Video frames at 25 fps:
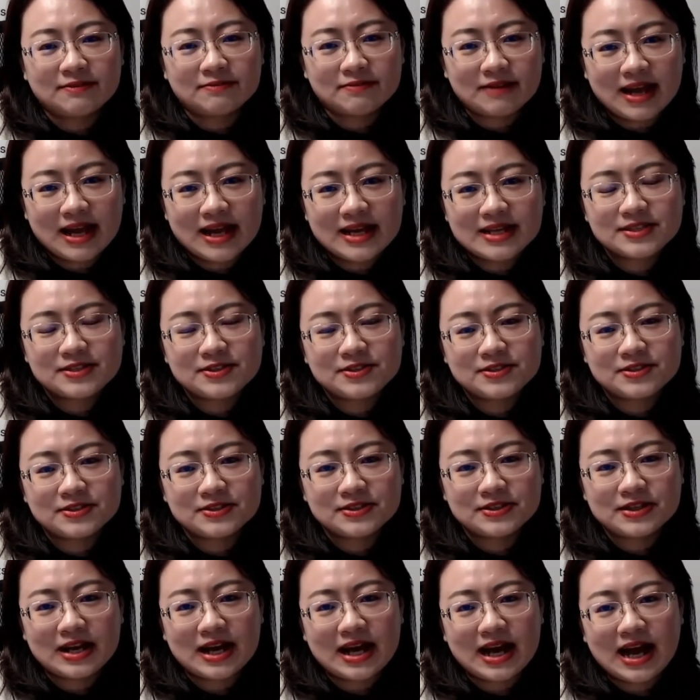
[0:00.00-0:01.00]
rights
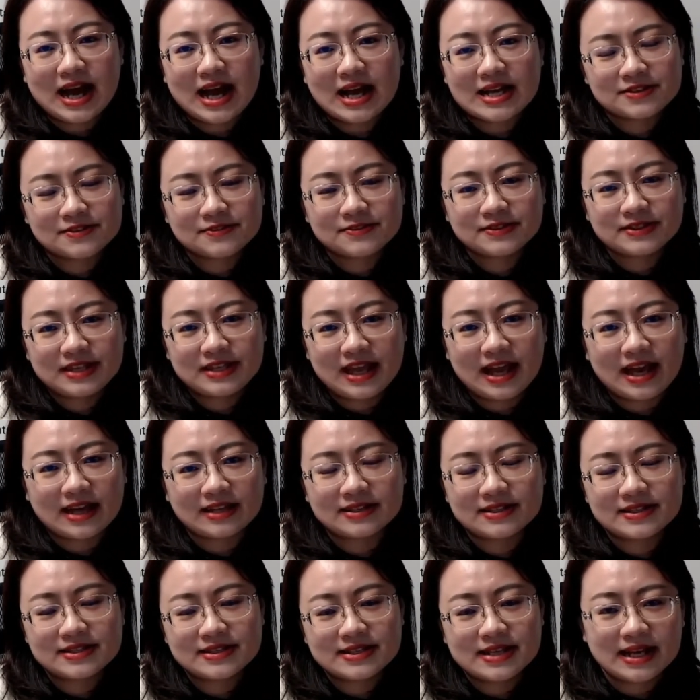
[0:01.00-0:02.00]
to ask the
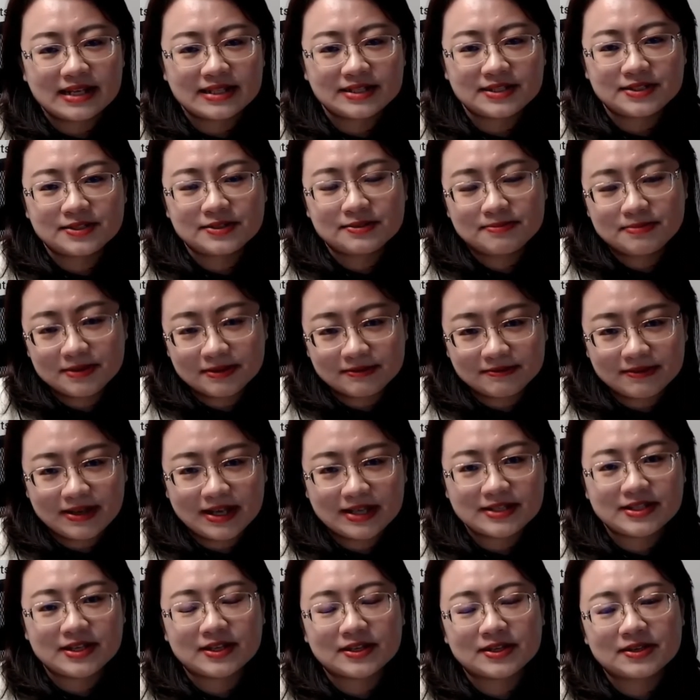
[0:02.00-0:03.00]
other side to
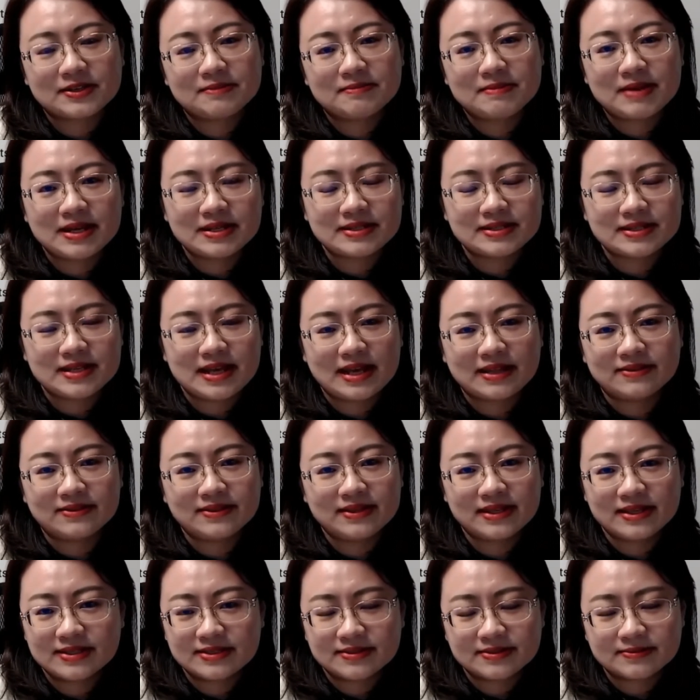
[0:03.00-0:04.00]
provide documents, and
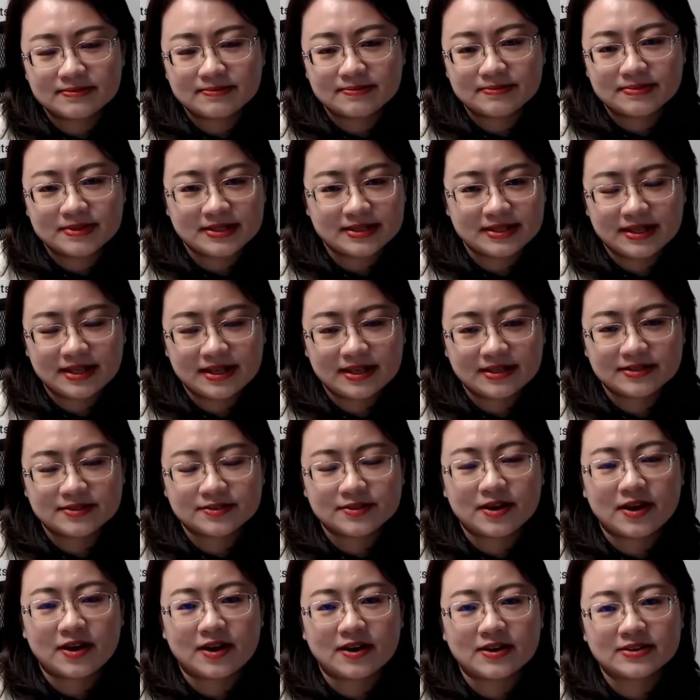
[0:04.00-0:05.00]
this procedure is
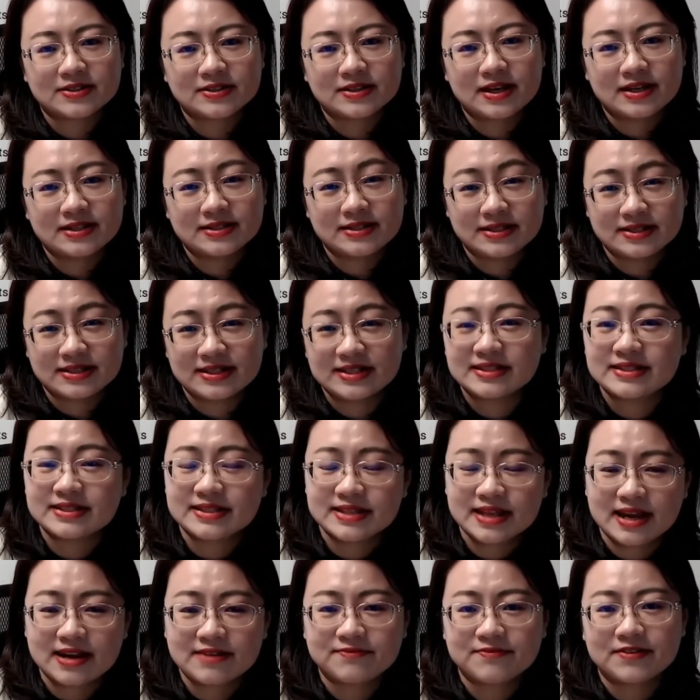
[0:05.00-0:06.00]
called the
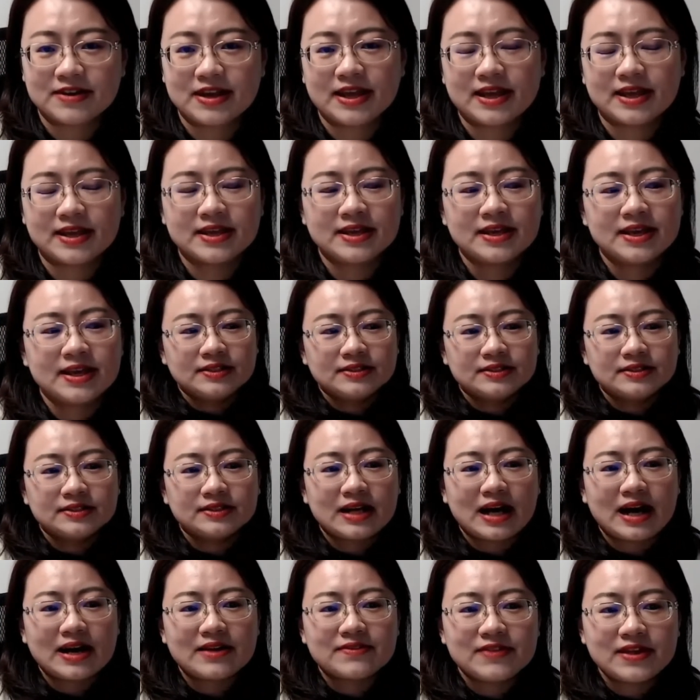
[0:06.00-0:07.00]
discovery.
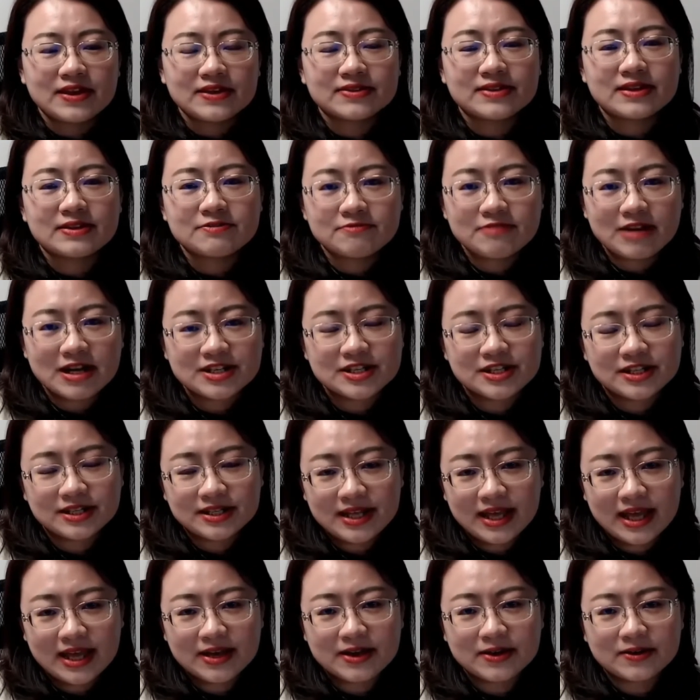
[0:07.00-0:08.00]
So I think the
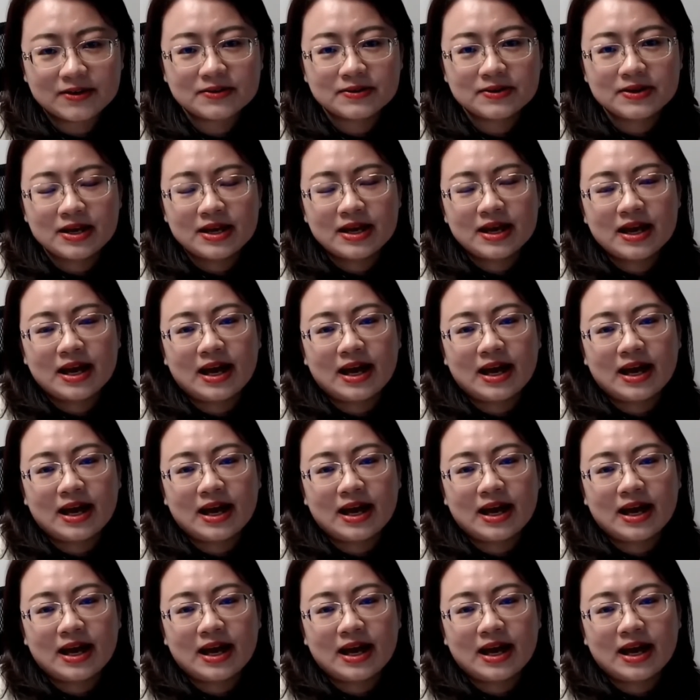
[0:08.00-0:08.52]
rationale